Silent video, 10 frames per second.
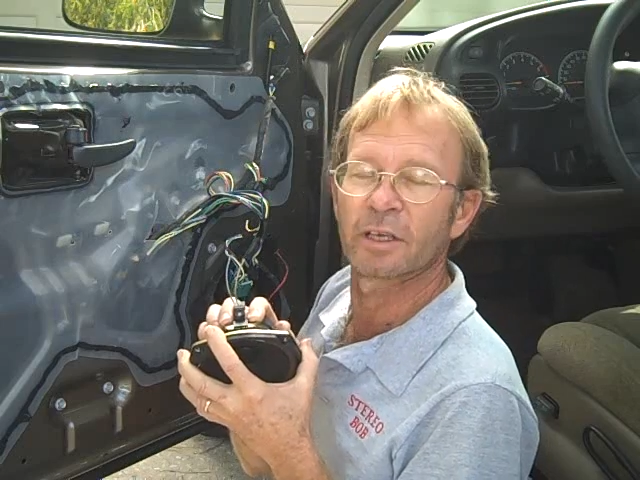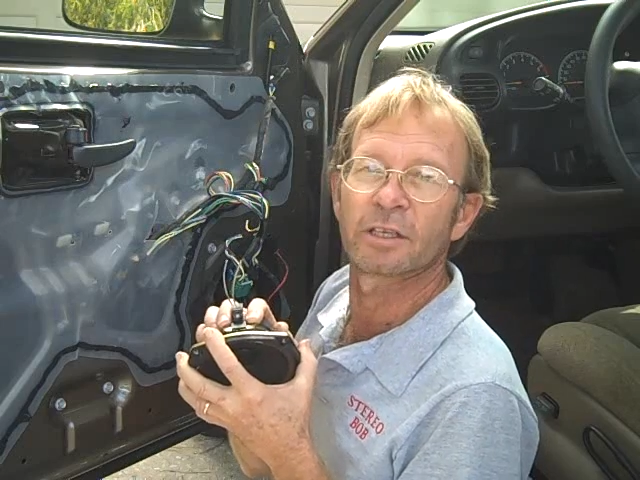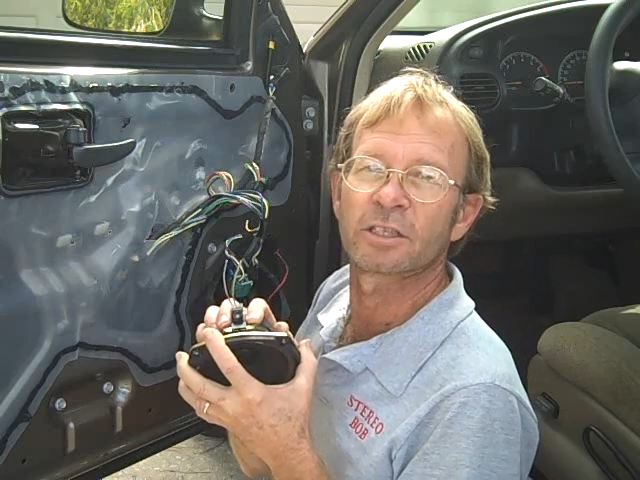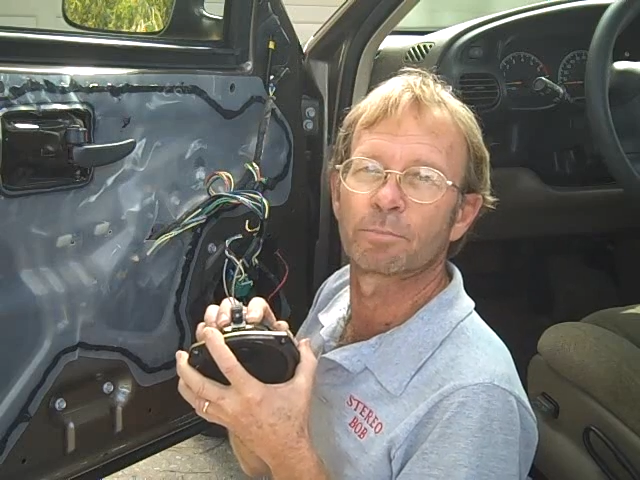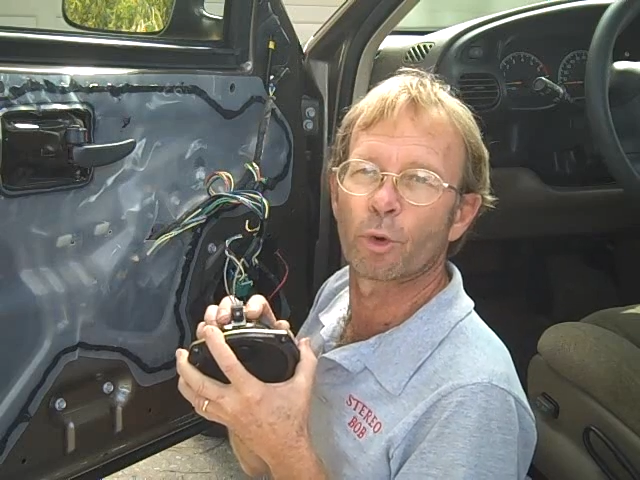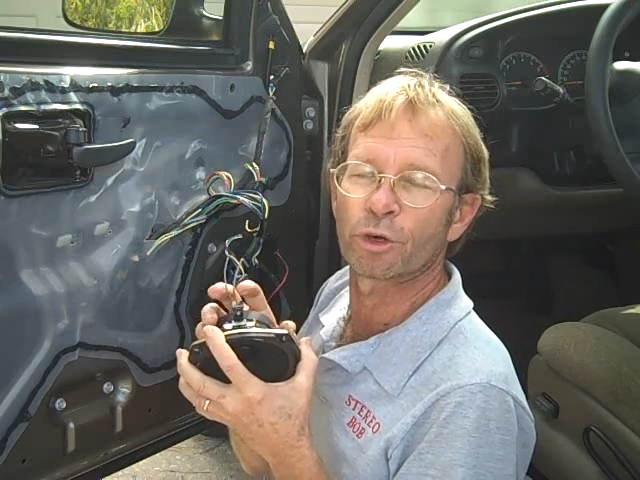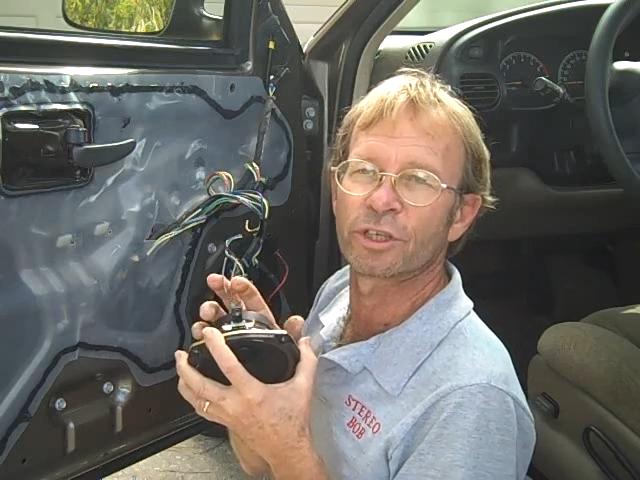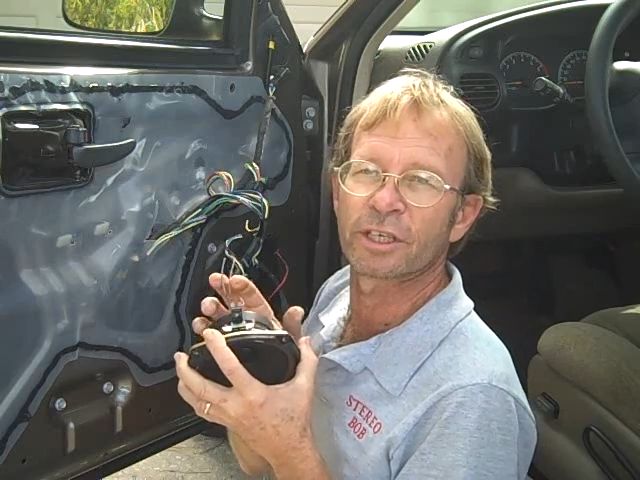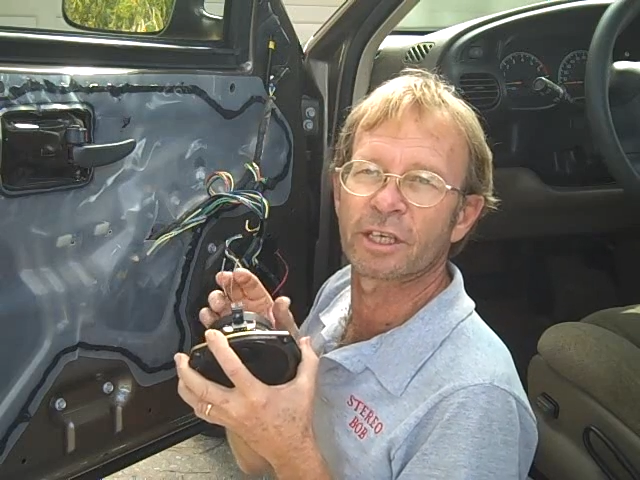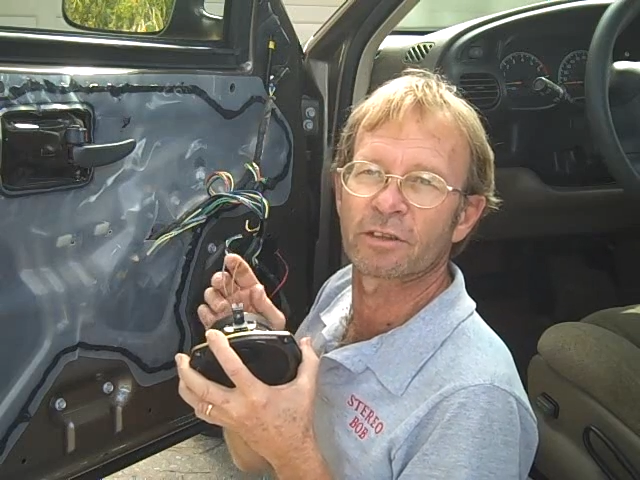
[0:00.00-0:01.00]
It's
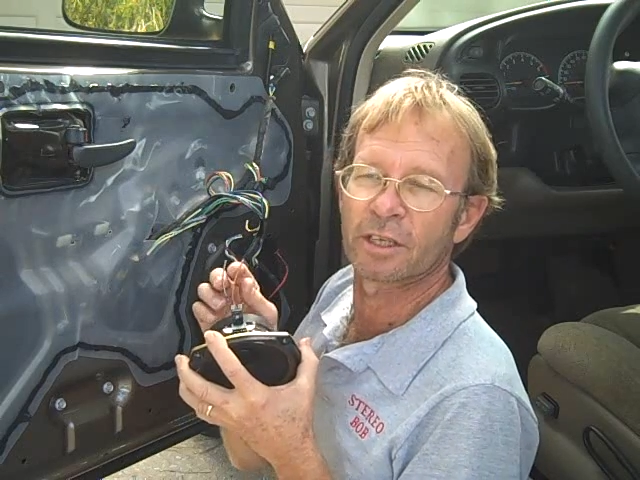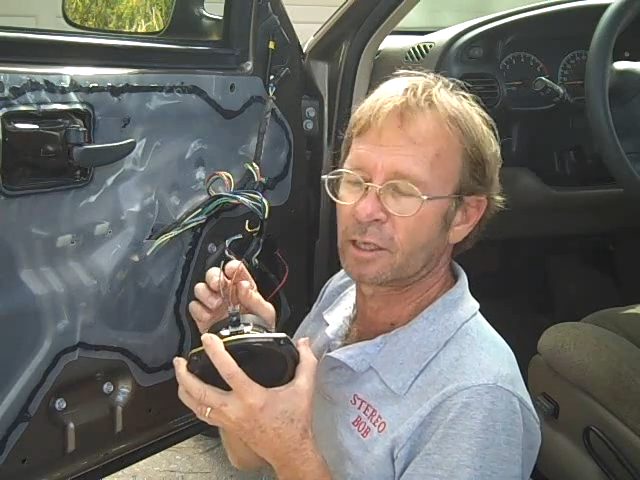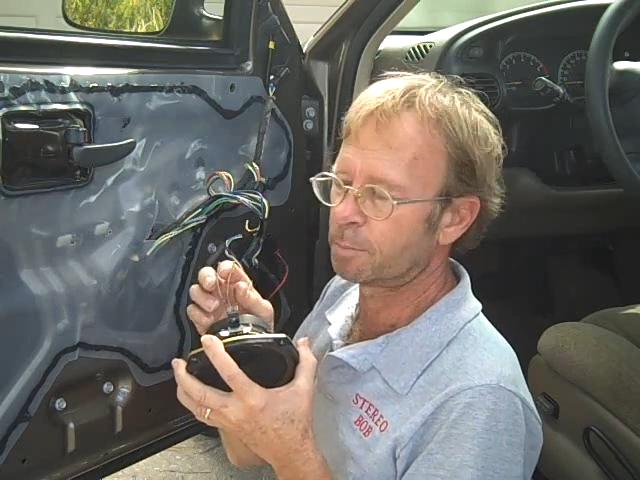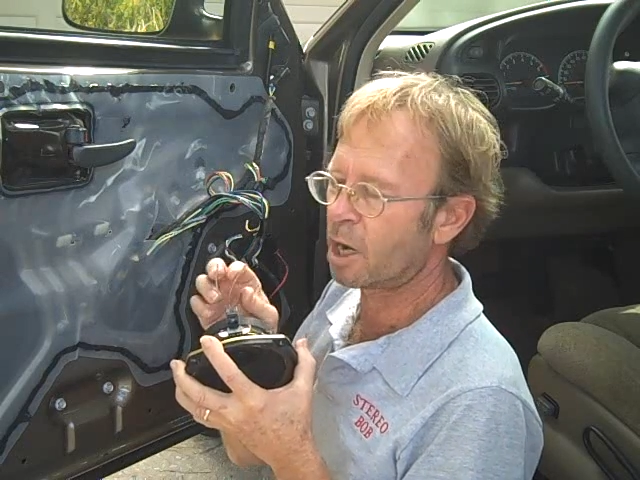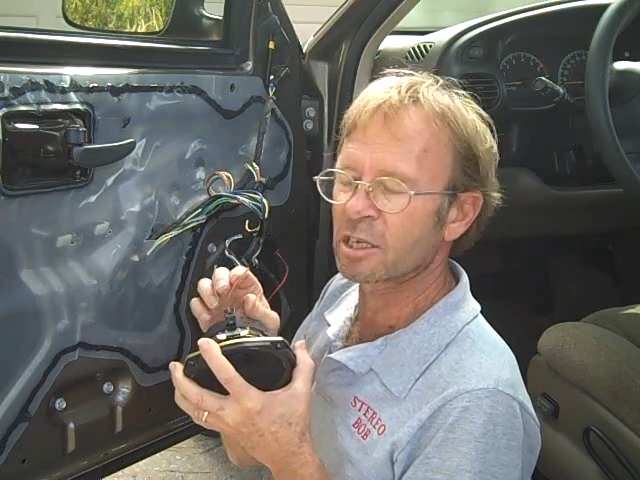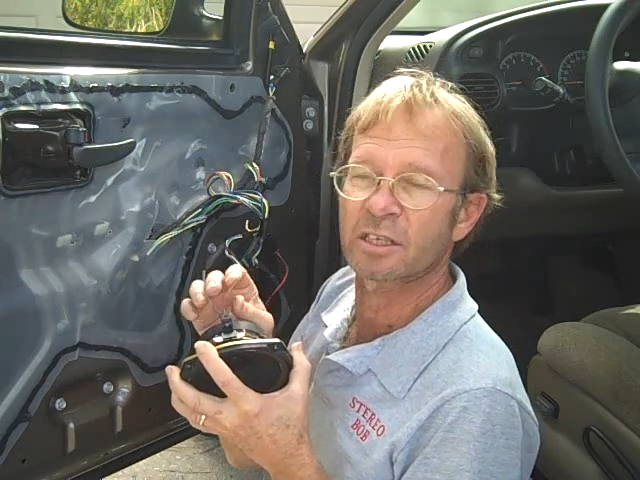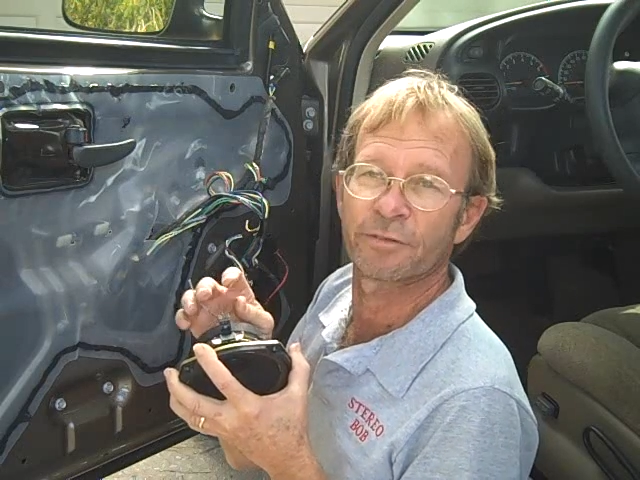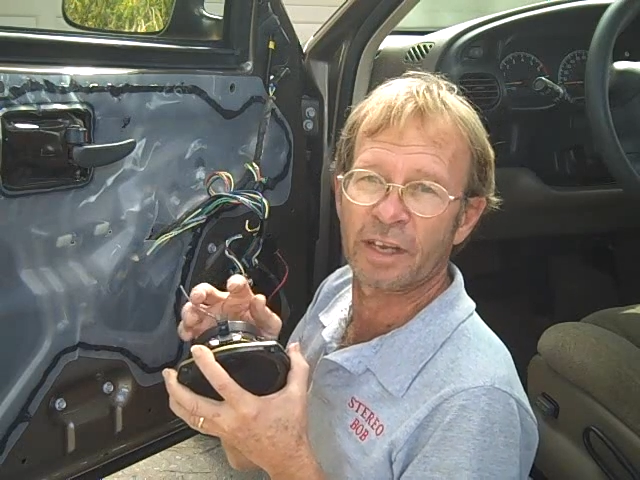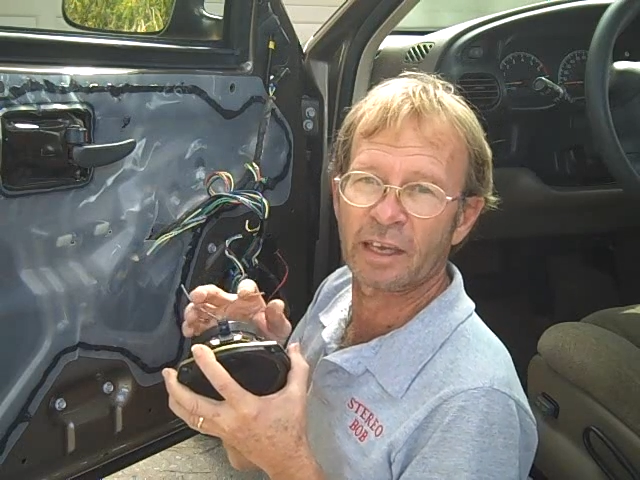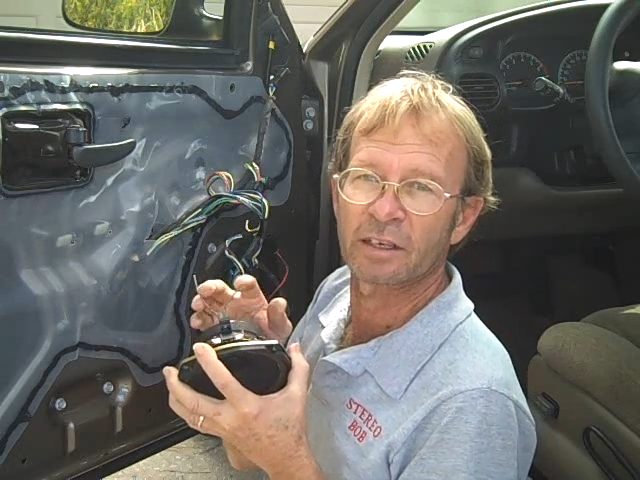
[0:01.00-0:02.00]
important to get the
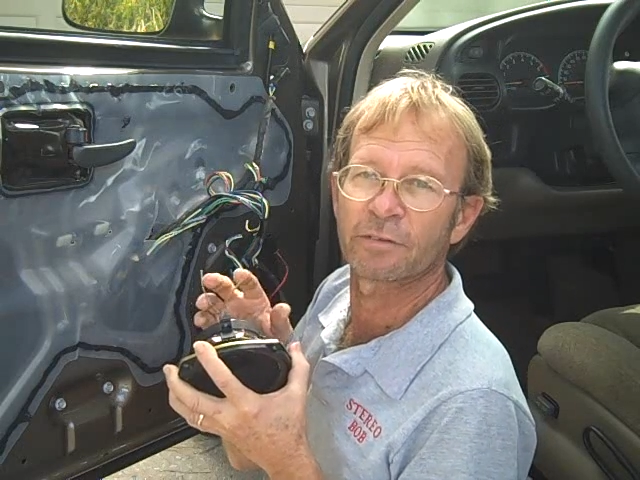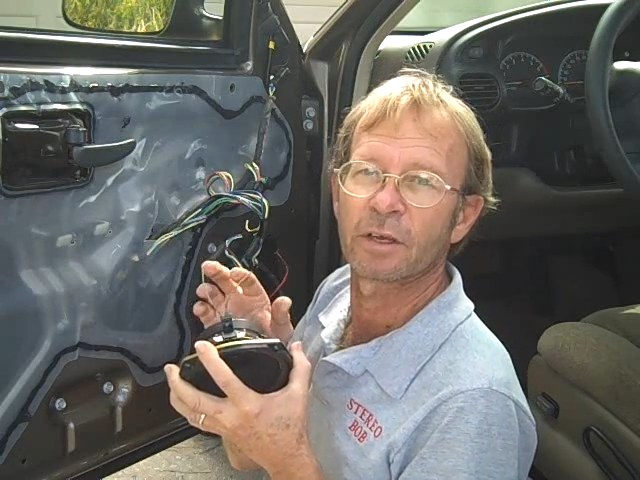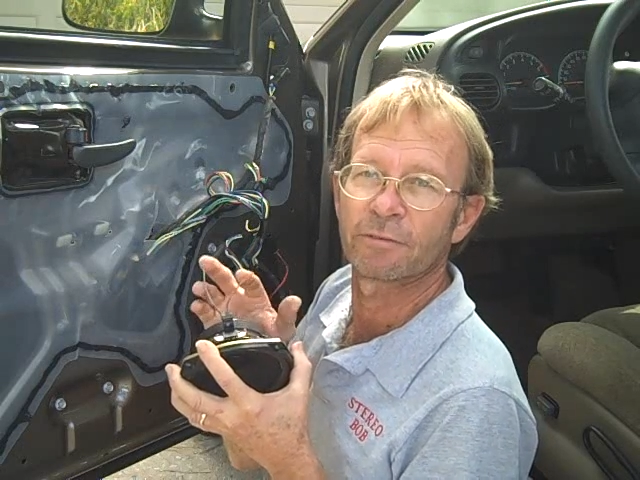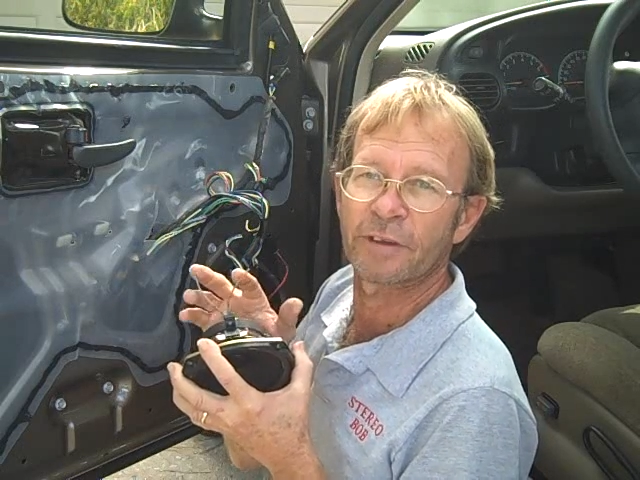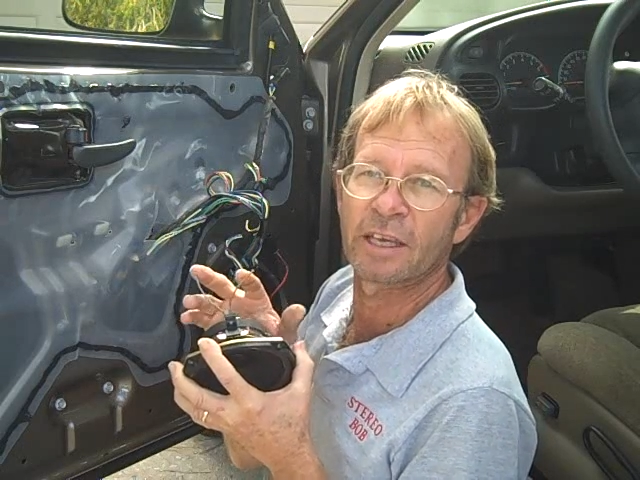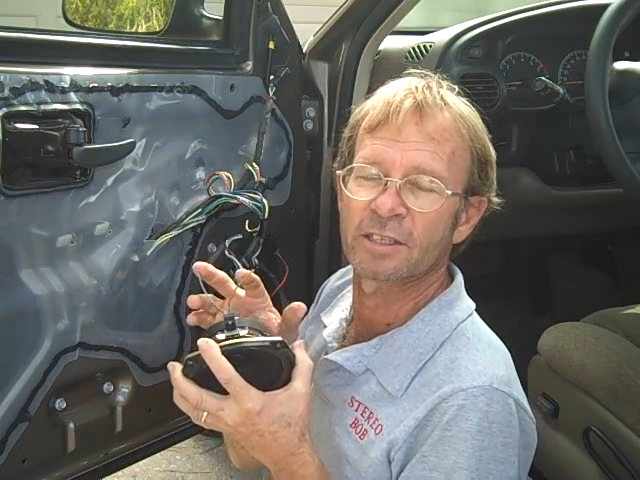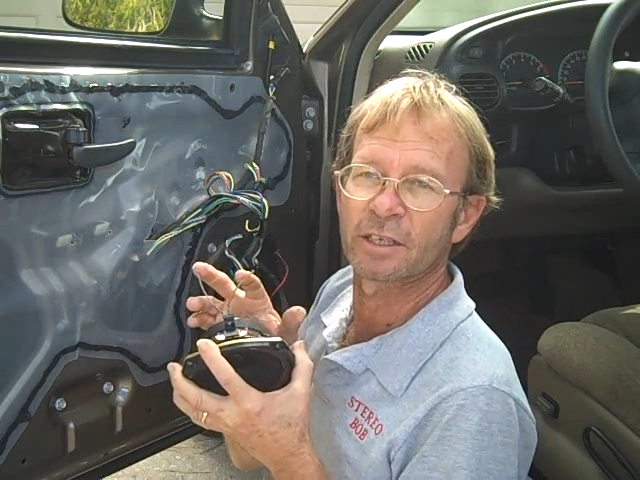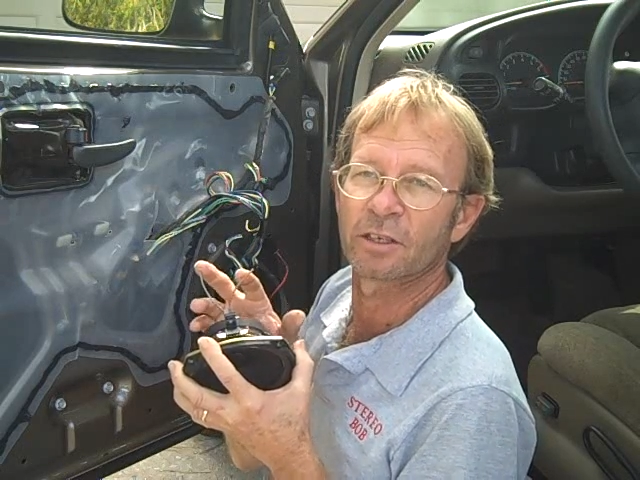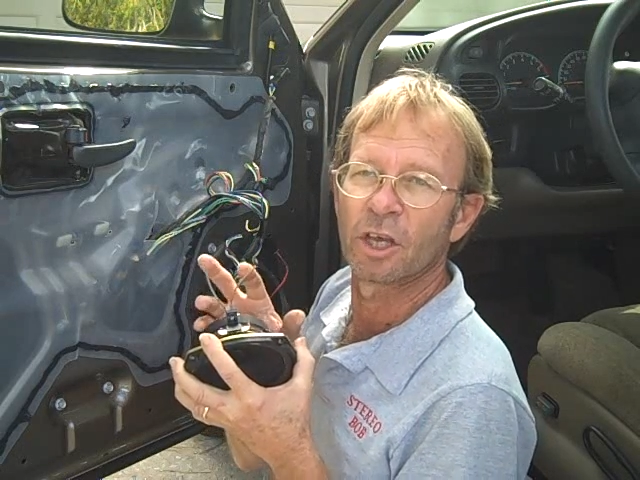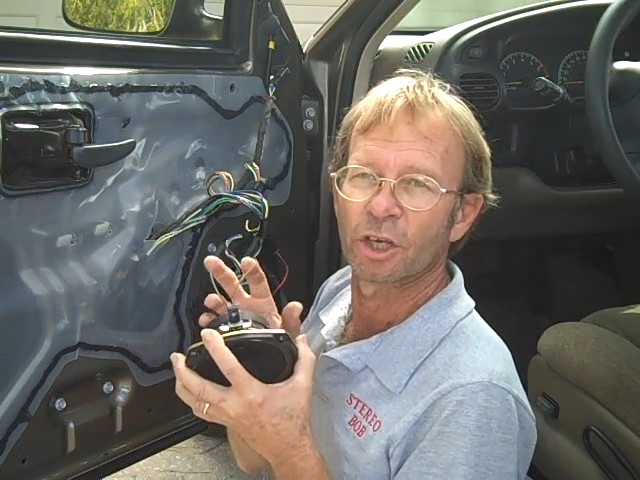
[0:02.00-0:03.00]
positive and negative
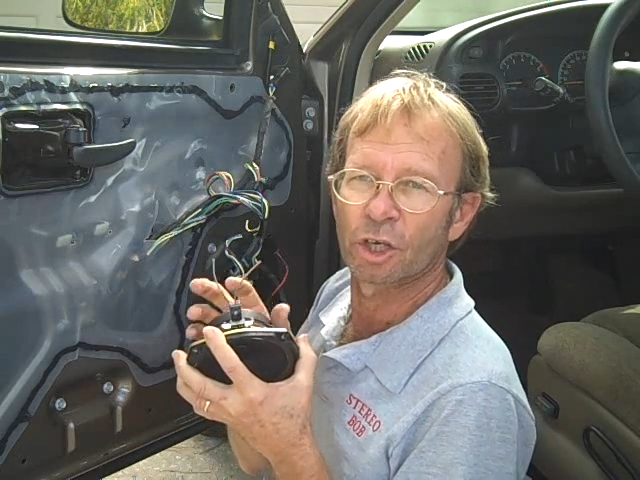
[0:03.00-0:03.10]
phasing